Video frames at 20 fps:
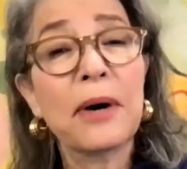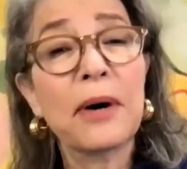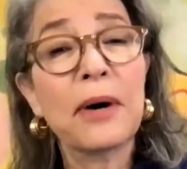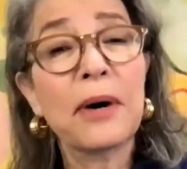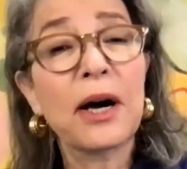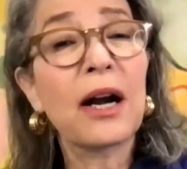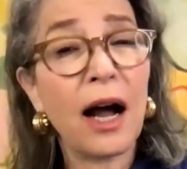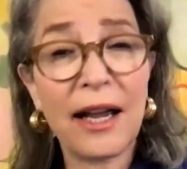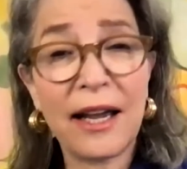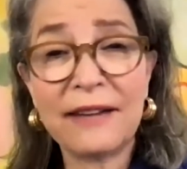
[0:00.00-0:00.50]

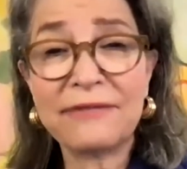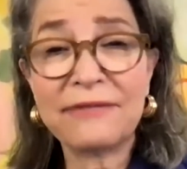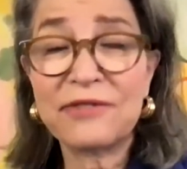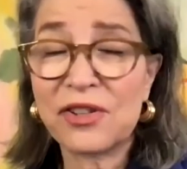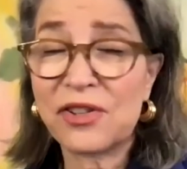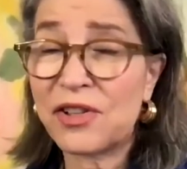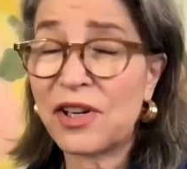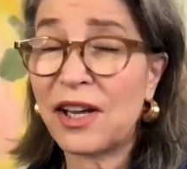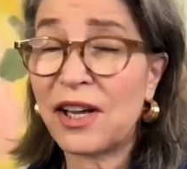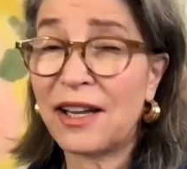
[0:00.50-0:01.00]
but I have
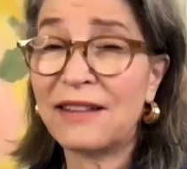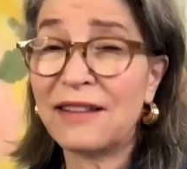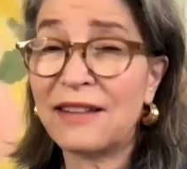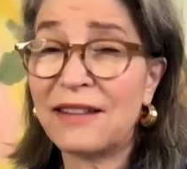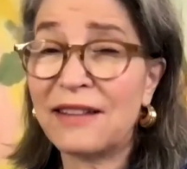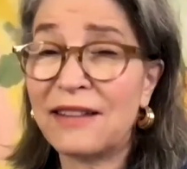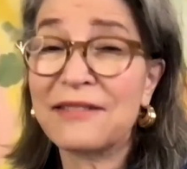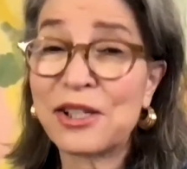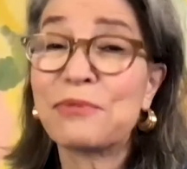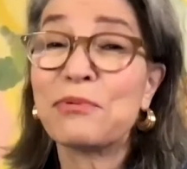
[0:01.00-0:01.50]
to
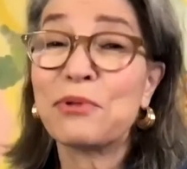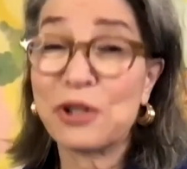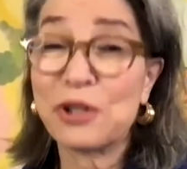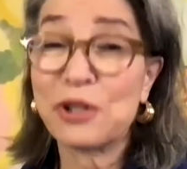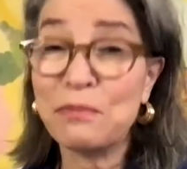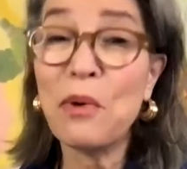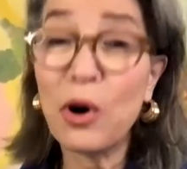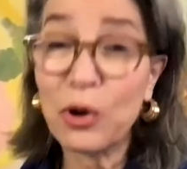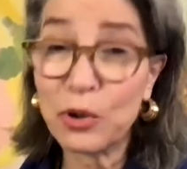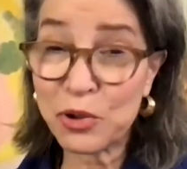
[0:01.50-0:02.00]
say this
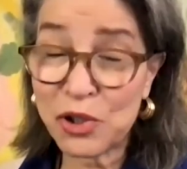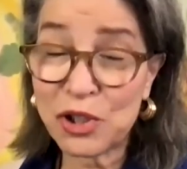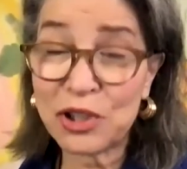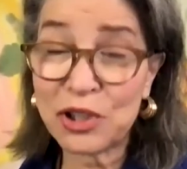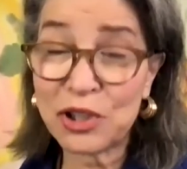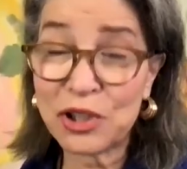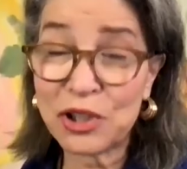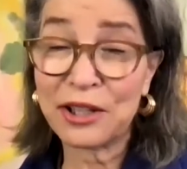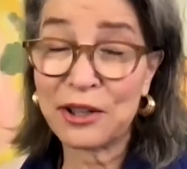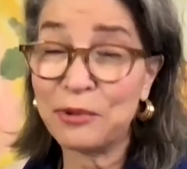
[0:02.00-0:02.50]
was
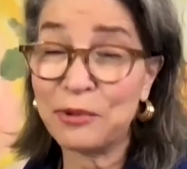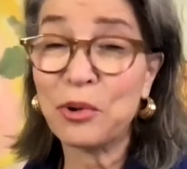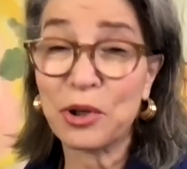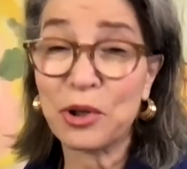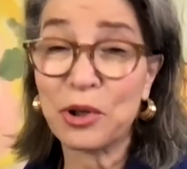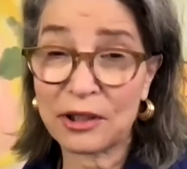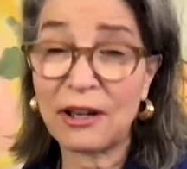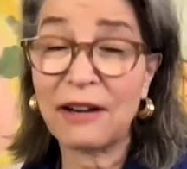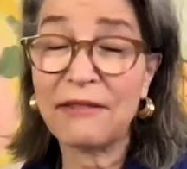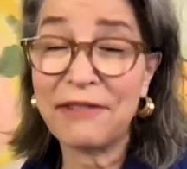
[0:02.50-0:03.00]
mostly the
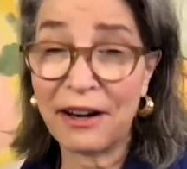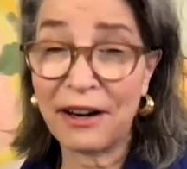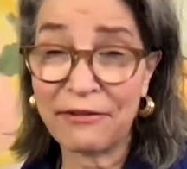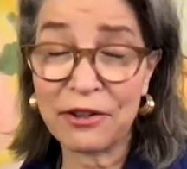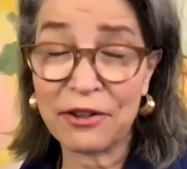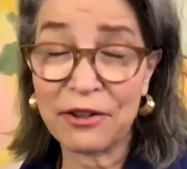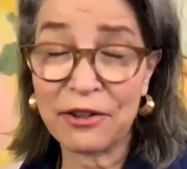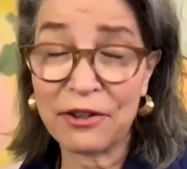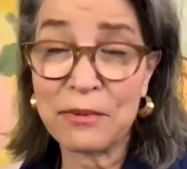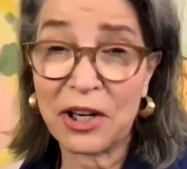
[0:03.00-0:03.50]
work of
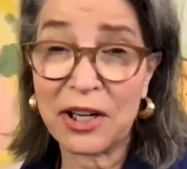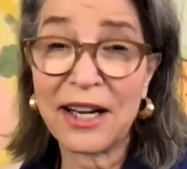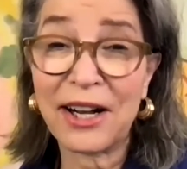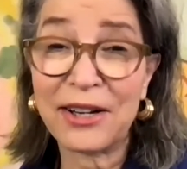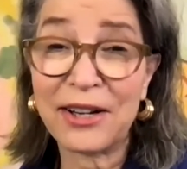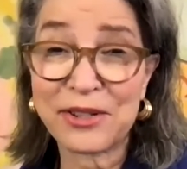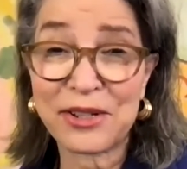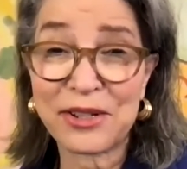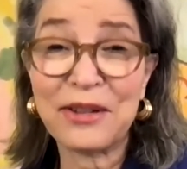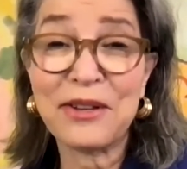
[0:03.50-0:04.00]
everybody
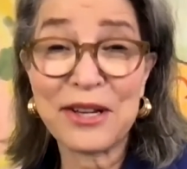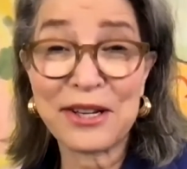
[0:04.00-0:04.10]
else.